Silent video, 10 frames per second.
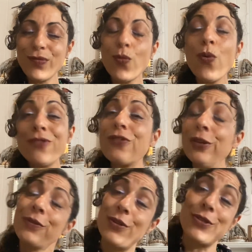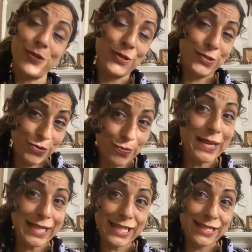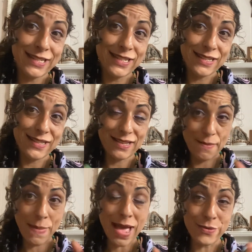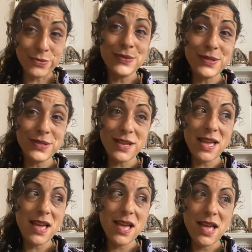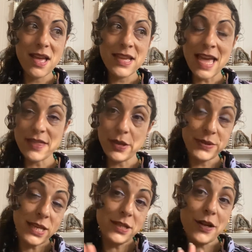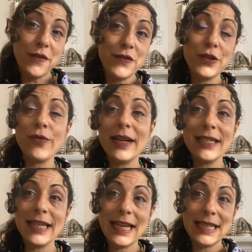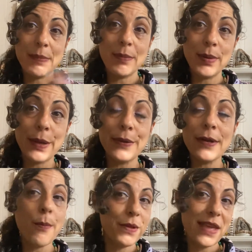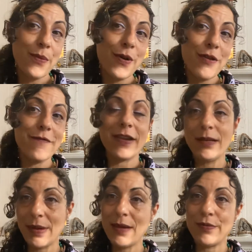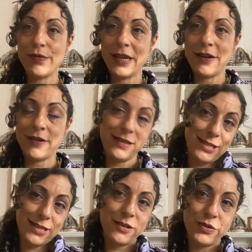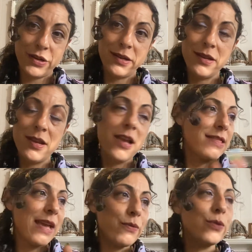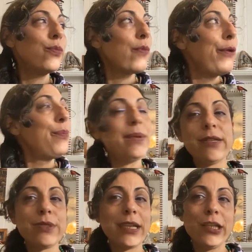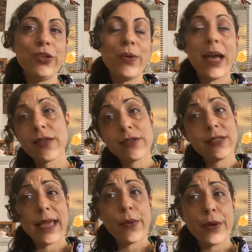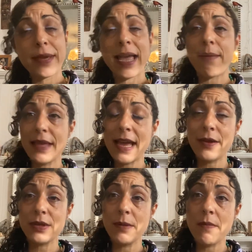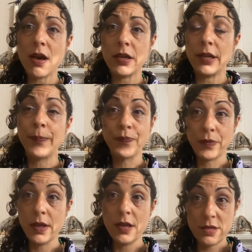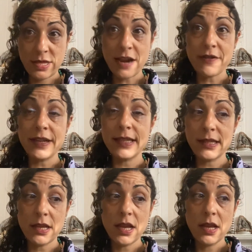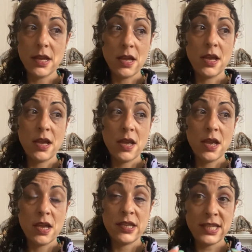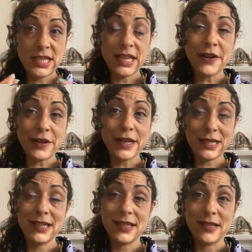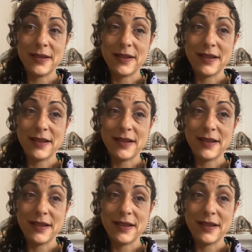One drone costs £2 million, yet they'll send it over to the Red Sea to be blown up, but they won't feed people here in this country. They won't build any new houses. They won't cap the housing market. There is serious